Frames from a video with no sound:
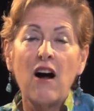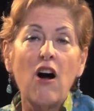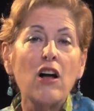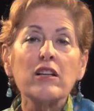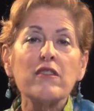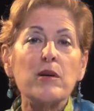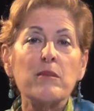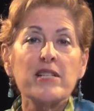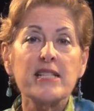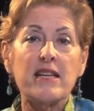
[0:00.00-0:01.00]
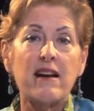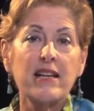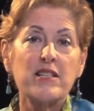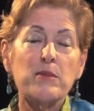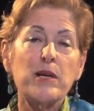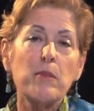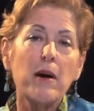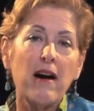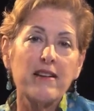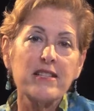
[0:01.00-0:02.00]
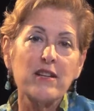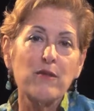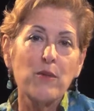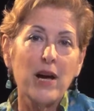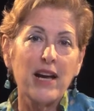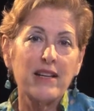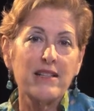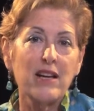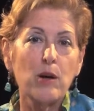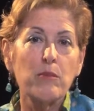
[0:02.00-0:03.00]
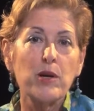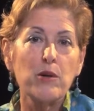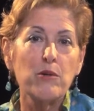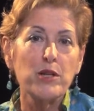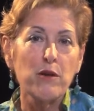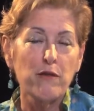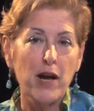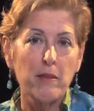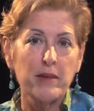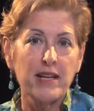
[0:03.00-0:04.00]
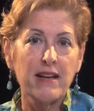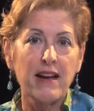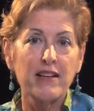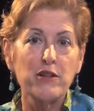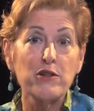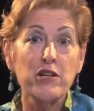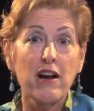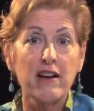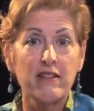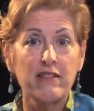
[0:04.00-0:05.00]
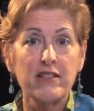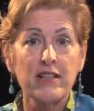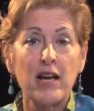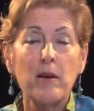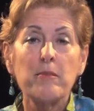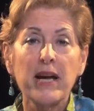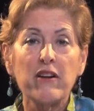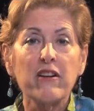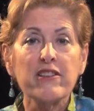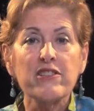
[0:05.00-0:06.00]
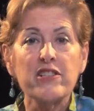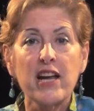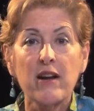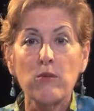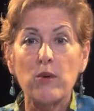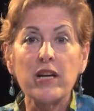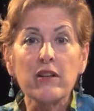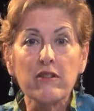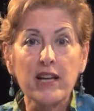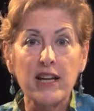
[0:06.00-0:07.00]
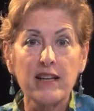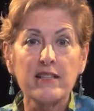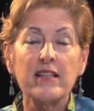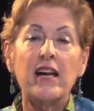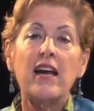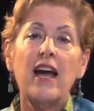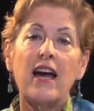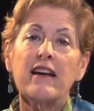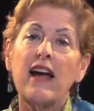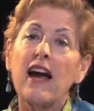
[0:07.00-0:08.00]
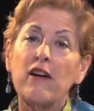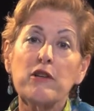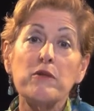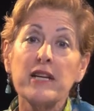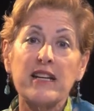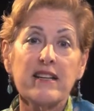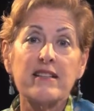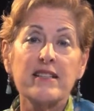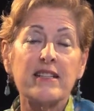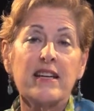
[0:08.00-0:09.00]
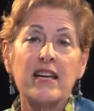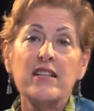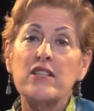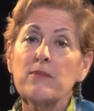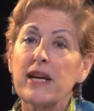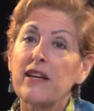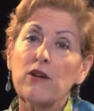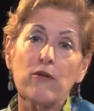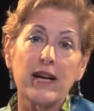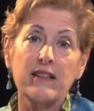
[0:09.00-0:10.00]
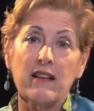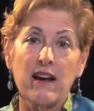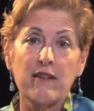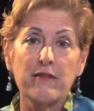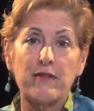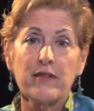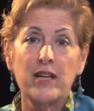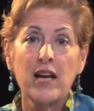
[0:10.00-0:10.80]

All of them are designed to be a positive way to help you and your family and your child better understand what you need and how you need it to make a great life.